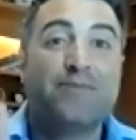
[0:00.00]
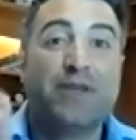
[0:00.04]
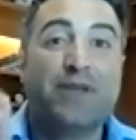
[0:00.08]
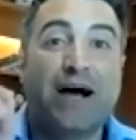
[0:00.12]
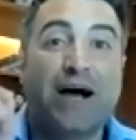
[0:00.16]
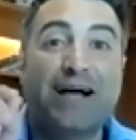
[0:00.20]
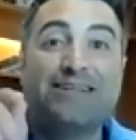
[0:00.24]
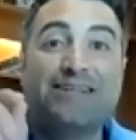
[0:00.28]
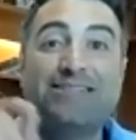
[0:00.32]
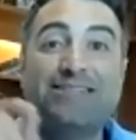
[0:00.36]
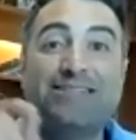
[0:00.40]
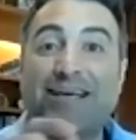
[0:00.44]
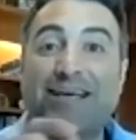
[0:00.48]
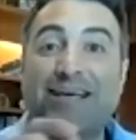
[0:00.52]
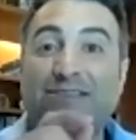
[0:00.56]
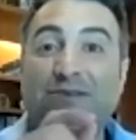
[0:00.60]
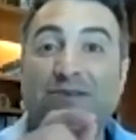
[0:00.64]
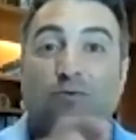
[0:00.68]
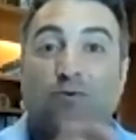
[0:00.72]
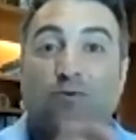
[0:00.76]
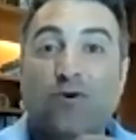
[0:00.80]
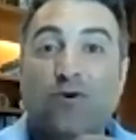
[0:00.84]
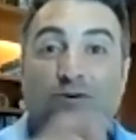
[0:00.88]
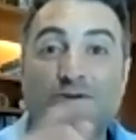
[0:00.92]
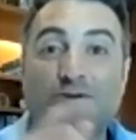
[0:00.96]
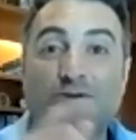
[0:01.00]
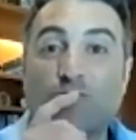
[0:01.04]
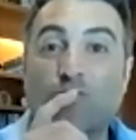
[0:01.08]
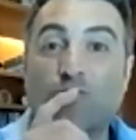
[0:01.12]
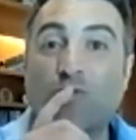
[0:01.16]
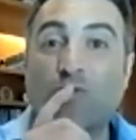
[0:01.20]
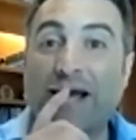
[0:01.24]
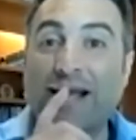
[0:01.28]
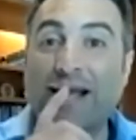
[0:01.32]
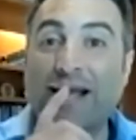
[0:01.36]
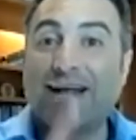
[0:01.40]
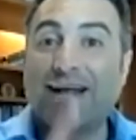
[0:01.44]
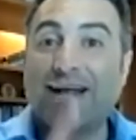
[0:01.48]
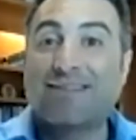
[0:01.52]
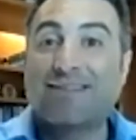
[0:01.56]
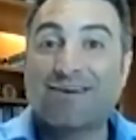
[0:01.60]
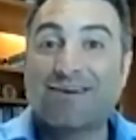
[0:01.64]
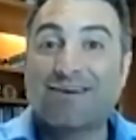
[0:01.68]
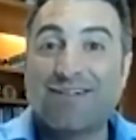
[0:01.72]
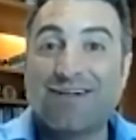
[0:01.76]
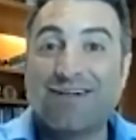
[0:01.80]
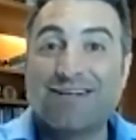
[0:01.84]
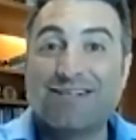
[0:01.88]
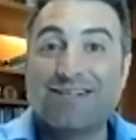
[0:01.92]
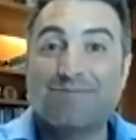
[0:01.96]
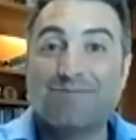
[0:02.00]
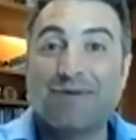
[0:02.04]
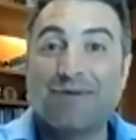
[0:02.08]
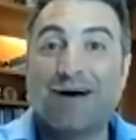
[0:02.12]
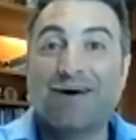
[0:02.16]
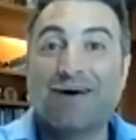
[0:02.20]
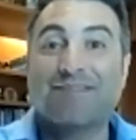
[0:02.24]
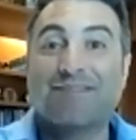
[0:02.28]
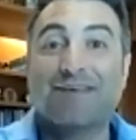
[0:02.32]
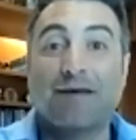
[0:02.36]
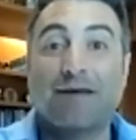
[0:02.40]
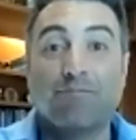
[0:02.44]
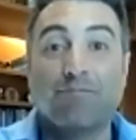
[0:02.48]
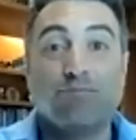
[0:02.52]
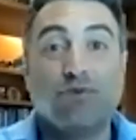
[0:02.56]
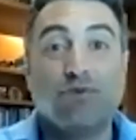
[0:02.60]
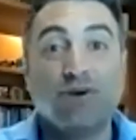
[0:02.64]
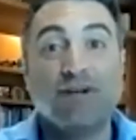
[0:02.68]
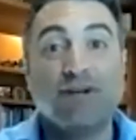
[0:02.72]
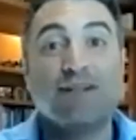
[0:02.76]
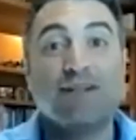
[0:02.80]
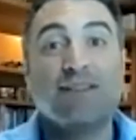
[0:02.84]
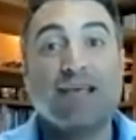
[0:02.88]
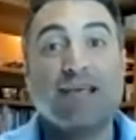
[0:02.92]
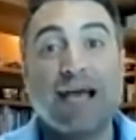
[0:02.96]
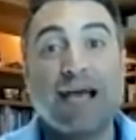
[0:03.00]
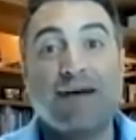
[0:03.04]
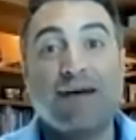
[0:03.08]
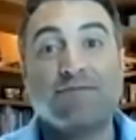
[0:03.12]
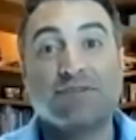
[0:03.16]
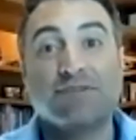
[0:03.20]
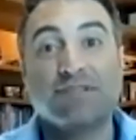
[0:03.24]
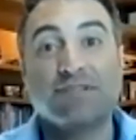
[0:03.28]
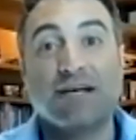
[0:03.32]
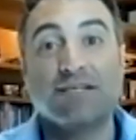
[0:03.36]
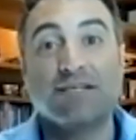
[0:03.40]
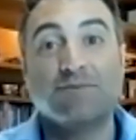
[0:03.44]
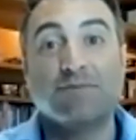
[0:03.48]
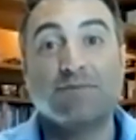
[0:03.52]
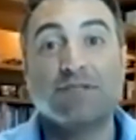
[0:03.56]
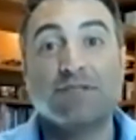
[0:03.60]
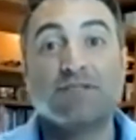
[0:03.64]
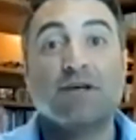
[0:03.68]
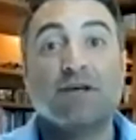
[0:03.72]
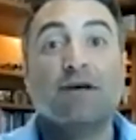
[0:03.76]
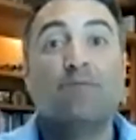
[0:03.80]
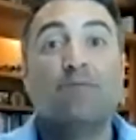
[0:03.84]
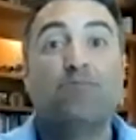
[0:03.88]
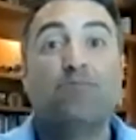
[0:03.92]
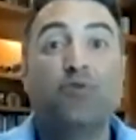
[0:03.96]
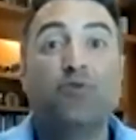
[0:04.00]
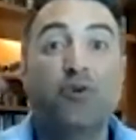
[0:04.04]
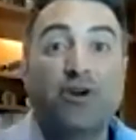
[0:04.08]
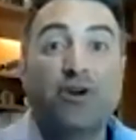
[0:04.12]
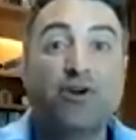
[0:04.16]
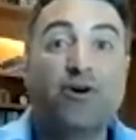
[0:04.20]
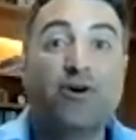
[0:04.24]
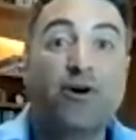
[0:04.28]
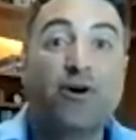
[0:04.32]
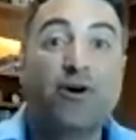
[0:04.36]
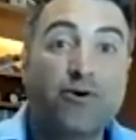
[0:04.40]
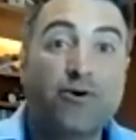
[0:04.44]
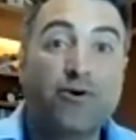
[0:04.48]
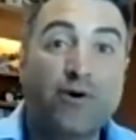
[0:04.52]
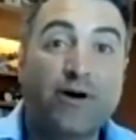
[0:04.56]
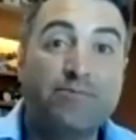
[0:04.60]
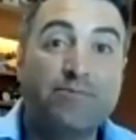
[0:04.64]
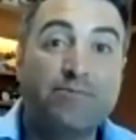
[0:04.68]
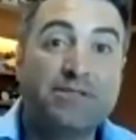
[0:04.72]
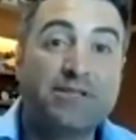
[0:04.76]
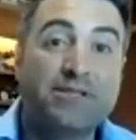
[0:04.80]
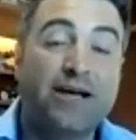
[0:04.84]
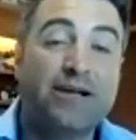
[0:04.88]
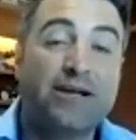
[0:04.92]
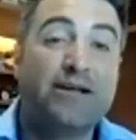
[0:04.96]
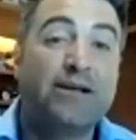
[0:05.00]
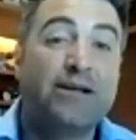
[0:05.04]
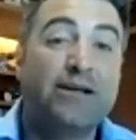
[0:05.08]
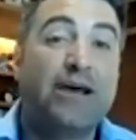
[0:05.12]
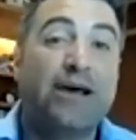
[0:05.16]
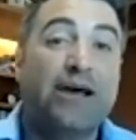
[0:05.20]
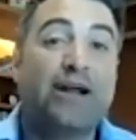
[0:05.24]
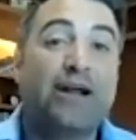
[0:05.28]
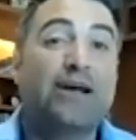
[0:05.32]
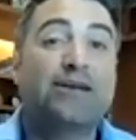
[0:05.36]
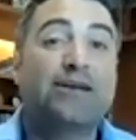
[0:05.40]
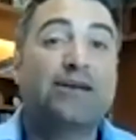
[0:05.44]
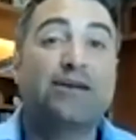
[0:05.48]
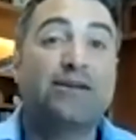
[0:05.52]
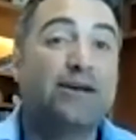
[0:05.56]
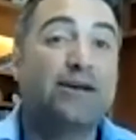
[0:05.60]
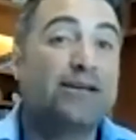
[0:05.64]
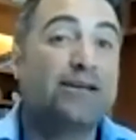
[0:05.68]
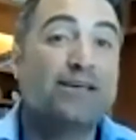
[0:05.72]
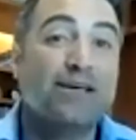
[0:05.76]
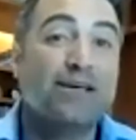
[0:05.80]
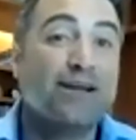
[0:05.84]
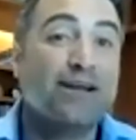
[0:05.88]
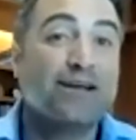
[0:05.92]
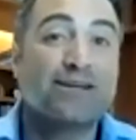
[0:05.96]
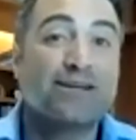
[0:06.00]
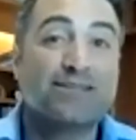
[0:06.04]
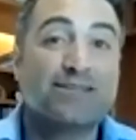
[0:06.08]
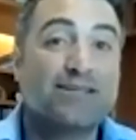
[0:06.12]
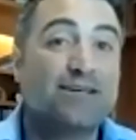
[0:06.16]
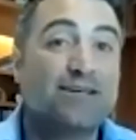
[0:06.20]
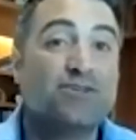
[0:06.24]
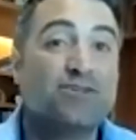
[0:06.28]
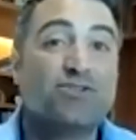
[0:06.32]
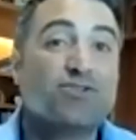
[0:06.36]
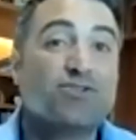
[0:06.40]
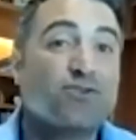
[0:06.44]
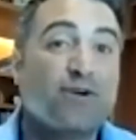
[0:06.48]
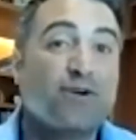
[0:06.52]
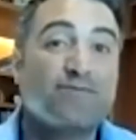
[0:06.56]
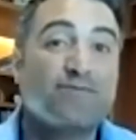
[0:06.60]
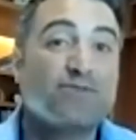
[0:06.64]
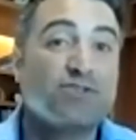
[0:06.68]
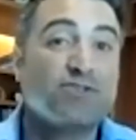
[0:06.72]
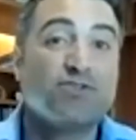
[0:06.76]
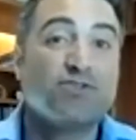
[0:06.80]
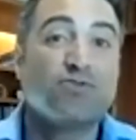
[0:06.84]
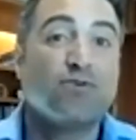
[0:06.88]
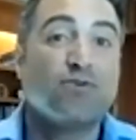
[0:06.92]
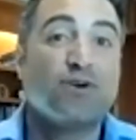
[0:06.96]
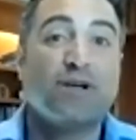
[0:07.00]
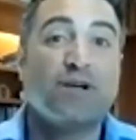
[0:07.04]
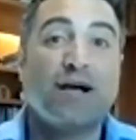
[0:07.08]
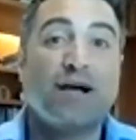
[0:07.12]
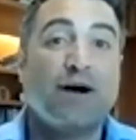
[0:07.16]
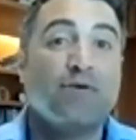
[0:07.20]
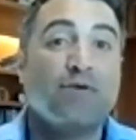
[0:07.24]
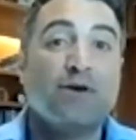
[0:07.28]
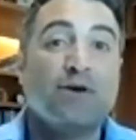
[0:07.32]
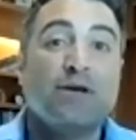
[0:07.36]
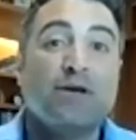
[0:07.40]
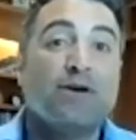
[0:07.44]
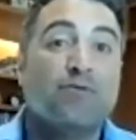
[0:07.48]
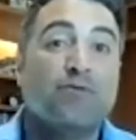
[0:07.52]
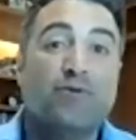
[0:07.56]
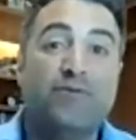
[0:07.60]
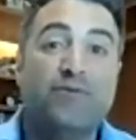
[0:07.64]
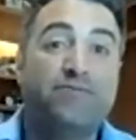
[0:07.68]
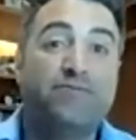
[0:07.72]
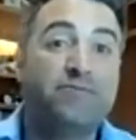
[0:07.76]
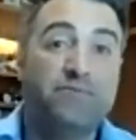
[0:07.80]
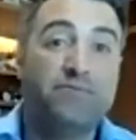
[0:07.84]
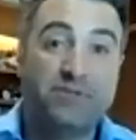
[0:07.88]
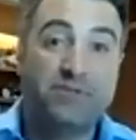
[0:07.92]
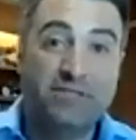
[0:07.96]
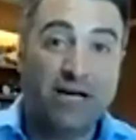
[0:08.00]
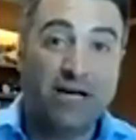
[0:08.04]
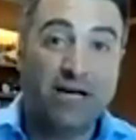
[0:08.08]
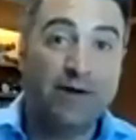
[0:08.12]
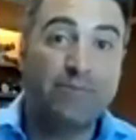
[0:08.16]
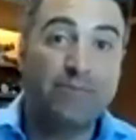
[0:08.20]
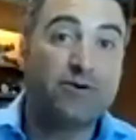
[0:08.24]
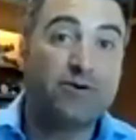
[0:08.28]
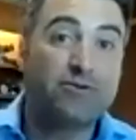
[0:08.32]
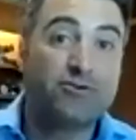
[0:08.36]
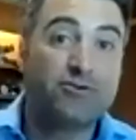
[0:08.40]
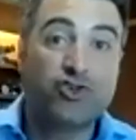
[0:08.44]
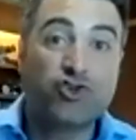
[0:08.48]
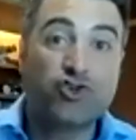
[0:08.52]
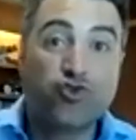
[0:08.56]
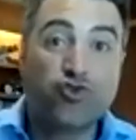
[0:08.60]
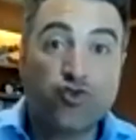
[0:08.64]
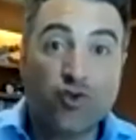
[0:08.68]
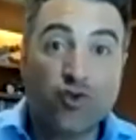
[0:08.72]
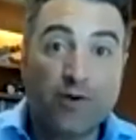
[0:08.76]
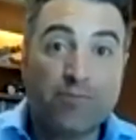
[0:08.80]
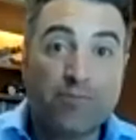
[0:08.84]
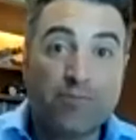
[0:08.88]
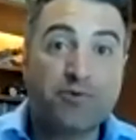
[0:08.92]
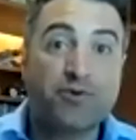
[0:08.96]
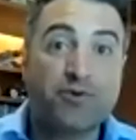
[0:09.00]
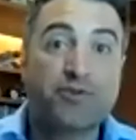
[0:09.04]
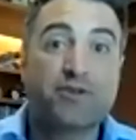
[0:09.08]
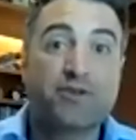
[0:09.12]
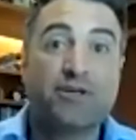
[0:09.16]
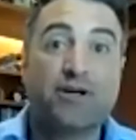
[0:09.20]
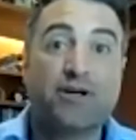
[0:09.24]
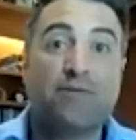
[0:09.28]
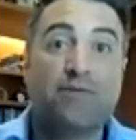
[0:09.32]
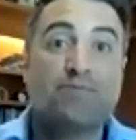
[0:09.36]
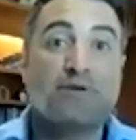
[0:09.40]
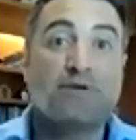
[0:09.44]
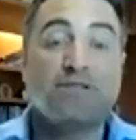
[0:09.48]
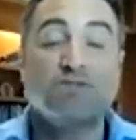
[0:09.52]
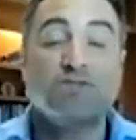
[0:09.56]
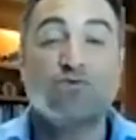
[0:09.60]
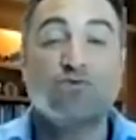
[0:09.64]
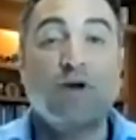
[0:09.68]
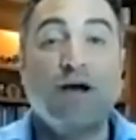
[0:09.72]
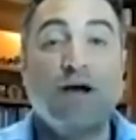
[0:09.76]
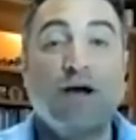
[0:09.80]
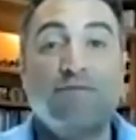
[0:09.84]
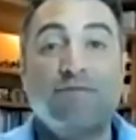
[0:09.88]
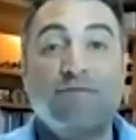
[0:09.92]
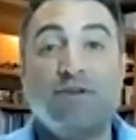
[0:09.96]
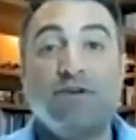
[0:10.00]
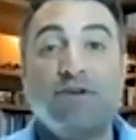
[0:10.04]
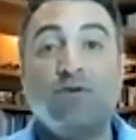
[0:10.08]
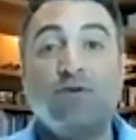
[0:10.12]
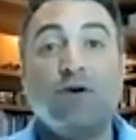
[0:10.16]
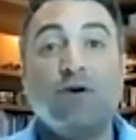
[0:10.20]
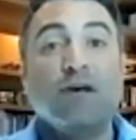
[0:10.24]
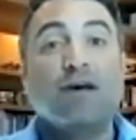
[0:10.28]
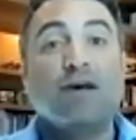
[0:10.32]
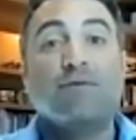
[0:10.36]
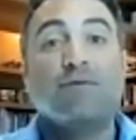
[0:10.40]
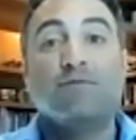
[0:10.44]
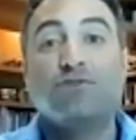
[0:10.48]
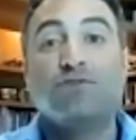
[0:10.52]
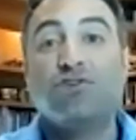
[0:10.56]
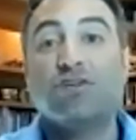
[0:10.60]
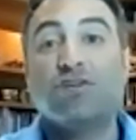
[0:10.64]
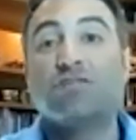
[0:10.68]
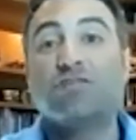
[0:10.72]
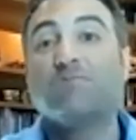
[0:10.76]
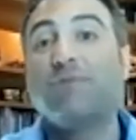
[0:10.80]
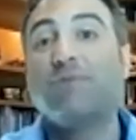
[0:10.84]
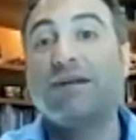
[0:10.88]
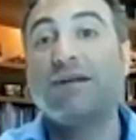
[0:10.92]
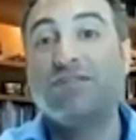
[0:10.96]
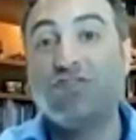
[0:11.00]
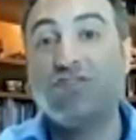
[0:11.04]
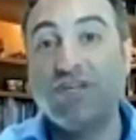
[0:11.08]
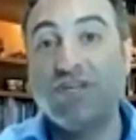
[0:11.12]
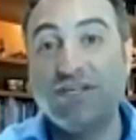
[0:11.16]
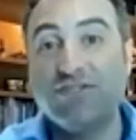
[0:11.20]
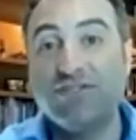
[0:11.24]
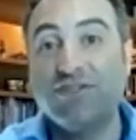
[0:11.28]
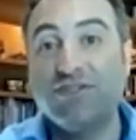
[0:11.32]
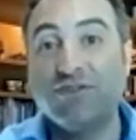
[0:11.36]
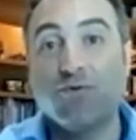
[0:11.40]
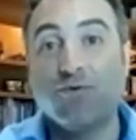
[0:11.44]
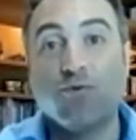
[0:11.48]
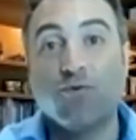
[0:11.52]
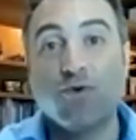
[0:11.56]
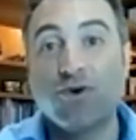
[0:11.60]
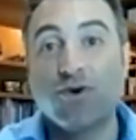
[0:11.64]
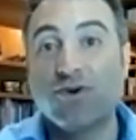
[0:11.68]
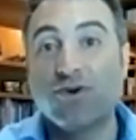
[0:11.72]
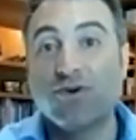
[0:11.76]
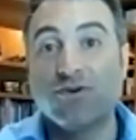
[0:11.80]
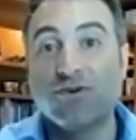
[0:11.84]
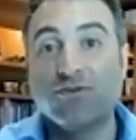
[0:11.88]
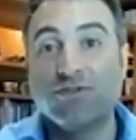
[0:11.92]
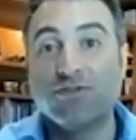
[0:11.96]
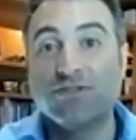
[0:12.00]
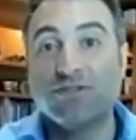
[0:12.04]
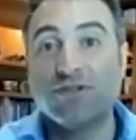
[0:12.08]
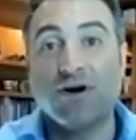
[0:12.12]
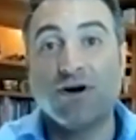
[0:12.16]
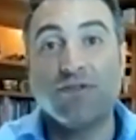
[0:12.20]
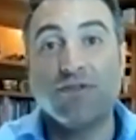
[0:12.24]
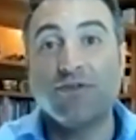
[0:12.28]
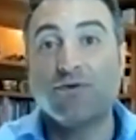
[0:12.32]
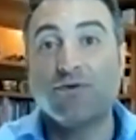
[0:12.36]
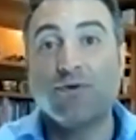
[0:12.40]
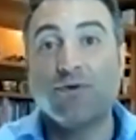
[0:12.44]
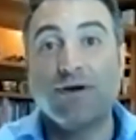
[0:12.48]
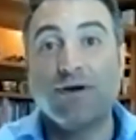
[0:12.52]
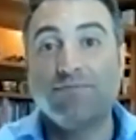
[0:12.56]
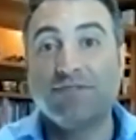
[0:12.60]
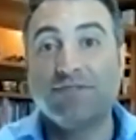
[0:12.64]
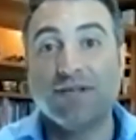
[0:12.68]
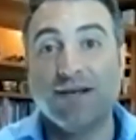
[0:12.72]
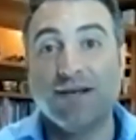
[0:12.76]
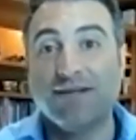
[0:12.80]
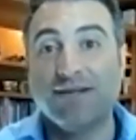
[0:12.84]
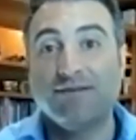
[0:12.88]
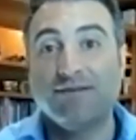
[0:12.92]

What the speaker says: I take the words right out of the client's mouth and put it in the advertisements, put it on our website. And I can tell you story after story how we've doubled, tripled companies' revenue just by changing the words on their website.